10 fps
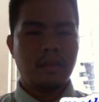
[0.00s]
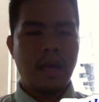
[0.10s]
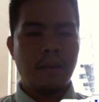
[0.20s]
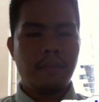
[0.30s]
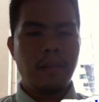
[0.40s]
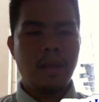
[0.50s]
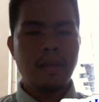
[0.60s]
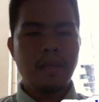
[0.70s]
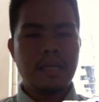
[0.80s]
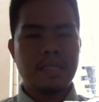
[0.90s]
A
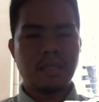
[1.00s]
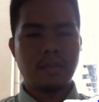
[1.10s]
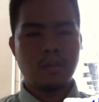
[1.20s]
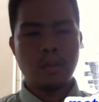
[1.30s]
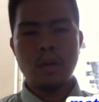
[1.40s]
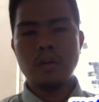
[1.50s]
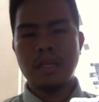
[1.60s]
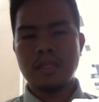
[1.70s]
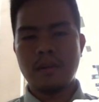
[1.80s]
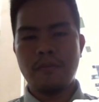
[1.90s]
plane is drawn
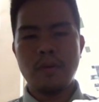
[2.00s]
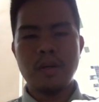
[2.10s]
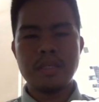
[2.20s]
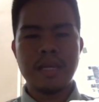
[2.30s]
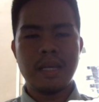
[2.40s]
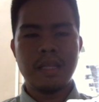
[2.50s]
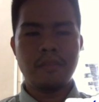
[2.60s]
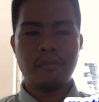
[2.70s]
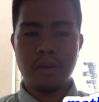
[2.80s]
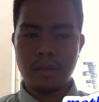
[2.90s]
as a four-sided
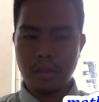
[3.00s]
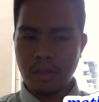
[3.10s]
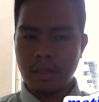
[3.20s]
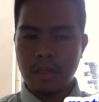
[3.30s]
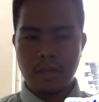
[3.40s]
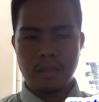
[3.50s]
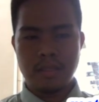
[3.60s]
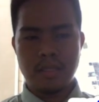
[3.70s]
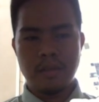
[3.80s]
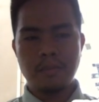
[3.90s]
figure
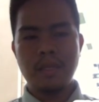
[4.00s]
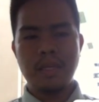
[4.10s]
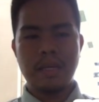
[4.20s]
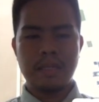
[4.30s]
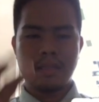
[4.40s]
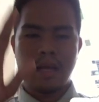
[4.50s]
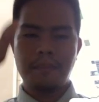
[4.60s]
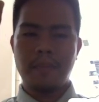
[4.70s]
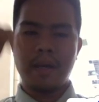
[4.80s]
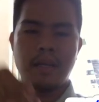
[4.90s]
resembling a top
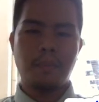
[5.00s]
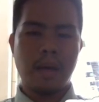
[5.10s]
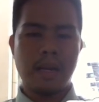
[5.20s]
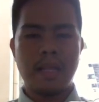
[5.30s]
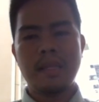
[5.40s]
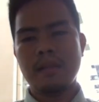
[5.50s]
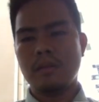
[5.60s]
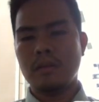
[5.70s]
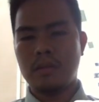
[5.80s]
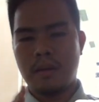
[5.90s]
and a
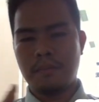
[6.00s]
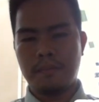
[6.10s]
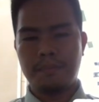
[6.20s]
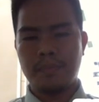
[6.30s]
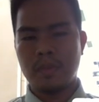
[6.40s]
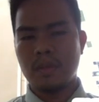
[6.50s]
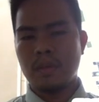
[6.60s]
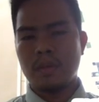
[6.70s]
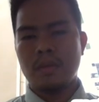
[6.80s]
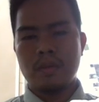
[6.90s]
parallelogram.
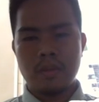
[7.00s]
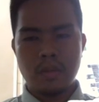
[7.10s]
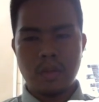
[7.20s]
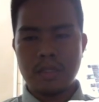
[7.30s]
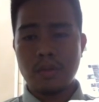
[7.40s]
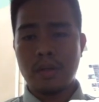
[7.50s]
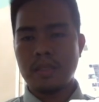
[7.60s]
So as you can